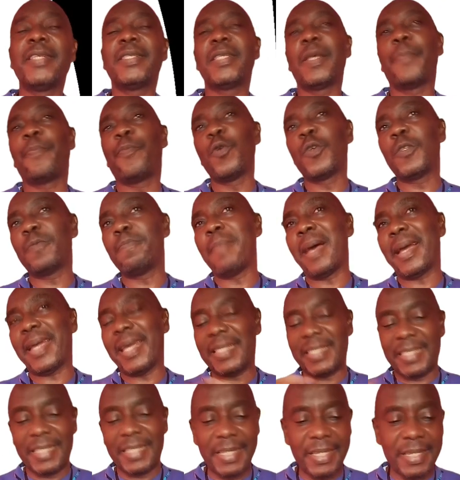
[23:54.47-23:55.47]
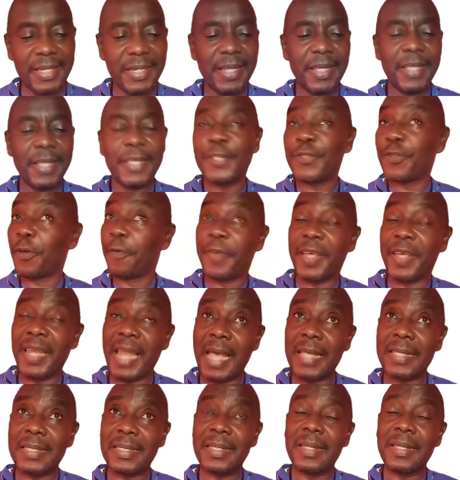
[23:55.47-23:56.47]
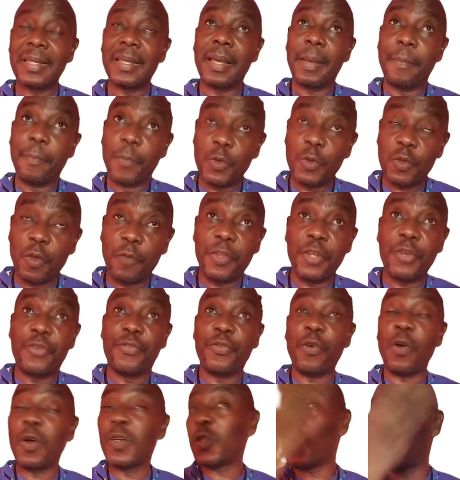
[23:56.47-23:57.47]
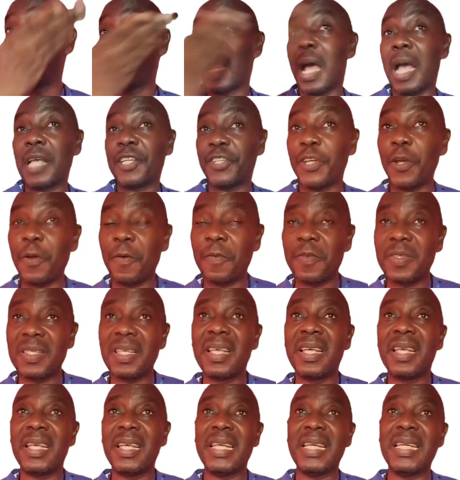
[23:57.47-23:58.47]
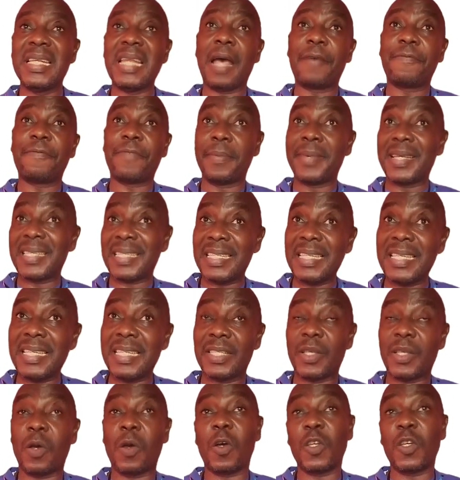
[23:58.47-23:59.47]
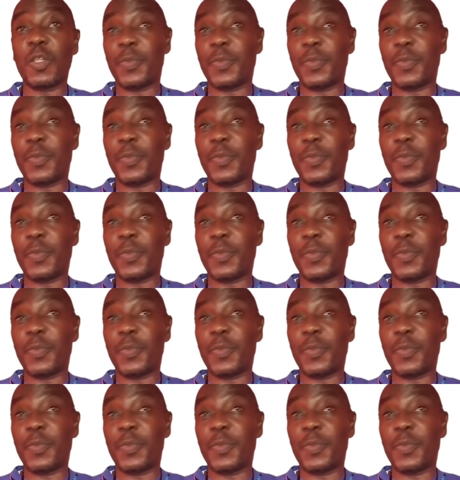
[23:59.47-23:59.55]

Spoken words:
is a post-marketing surveillance. Most of the drugs on our shelves in our pharmacies or